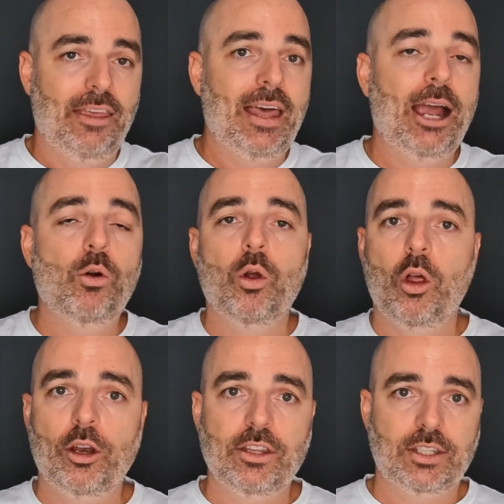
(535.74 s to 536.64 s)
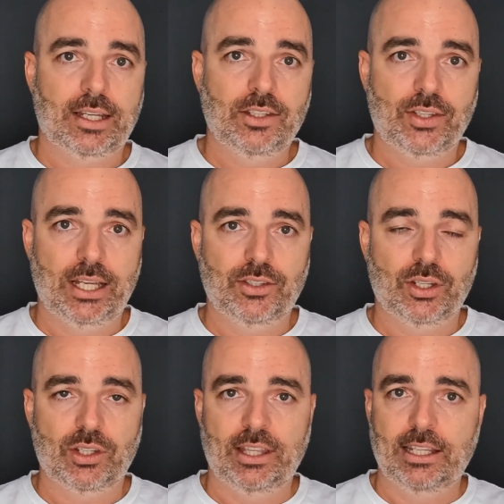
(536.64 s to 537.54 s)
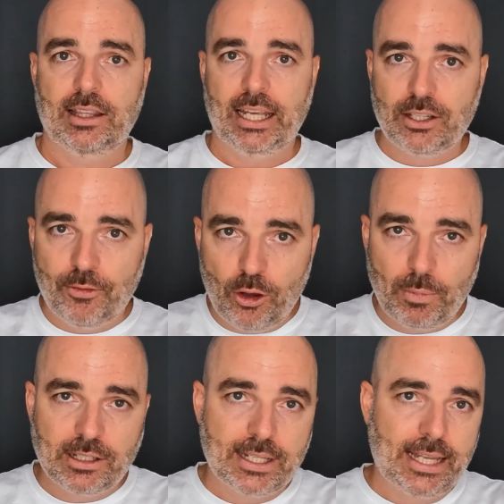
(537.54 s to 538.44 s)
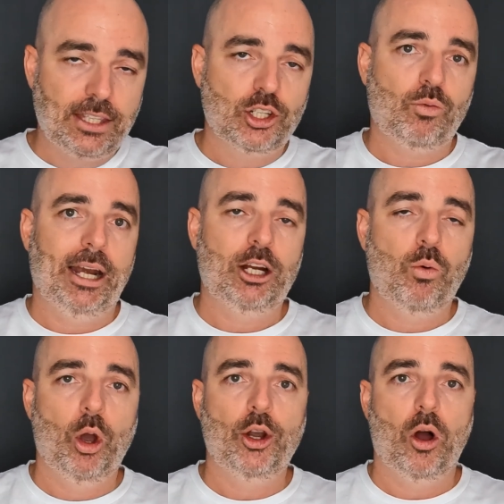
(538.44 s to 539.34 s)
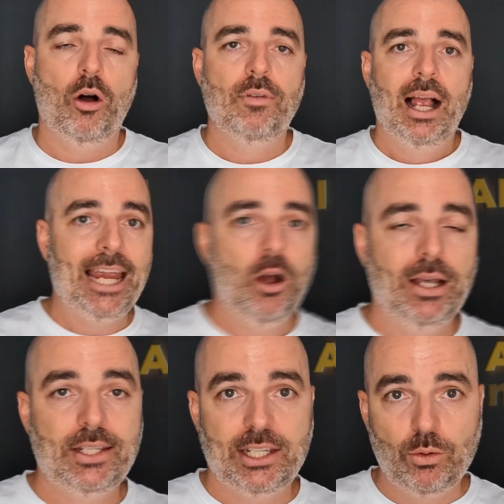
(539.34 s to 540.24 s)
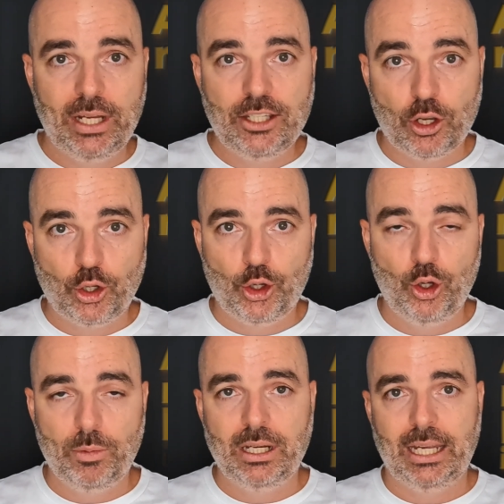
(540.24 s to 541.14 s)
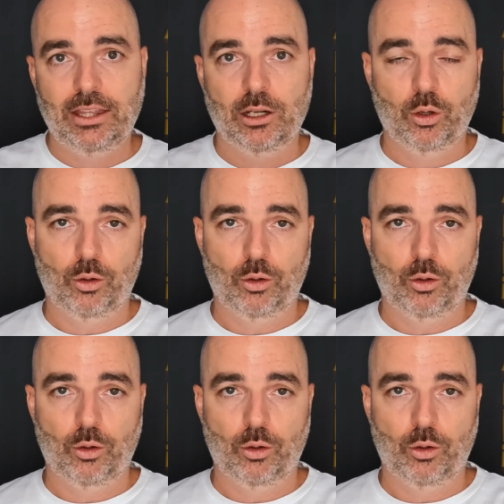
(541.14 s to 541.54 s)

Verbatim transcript: And they were all on this consensus, and Lex Fridman said this great quote of A I still needs a human in the